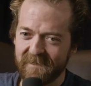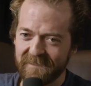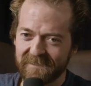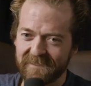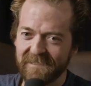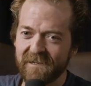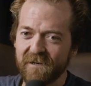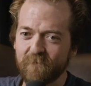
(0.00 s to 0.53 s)

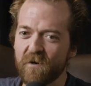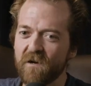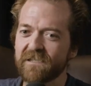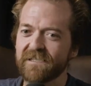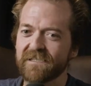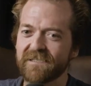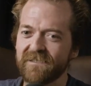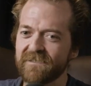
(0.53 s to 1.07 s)
things, you know. But
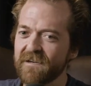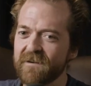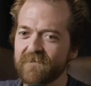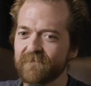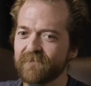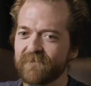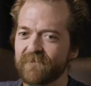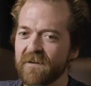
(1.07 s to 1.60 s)
I just
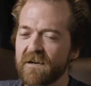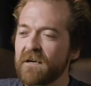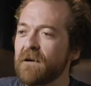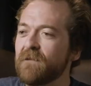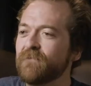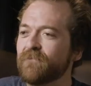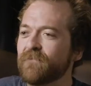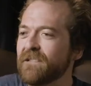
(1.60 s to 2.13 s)
love, I
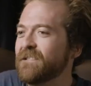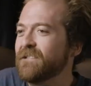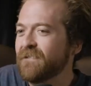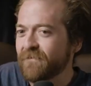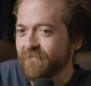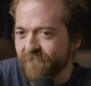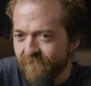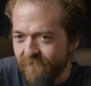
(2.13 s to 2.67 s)
love
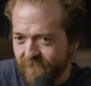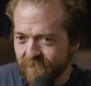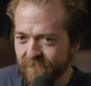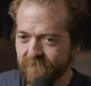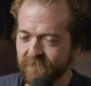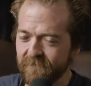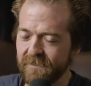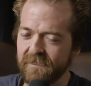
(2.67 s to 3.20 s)
being
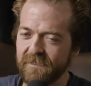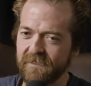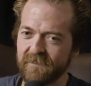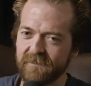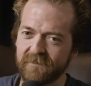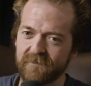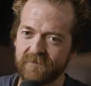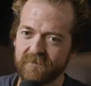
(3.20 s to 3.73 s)

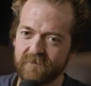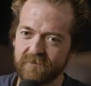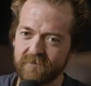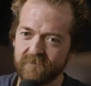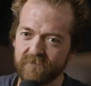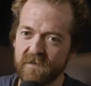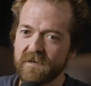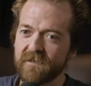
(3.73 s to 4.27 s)
yeah,
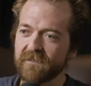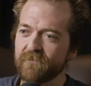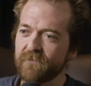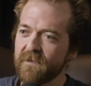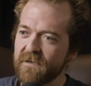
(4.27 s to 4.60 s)
part of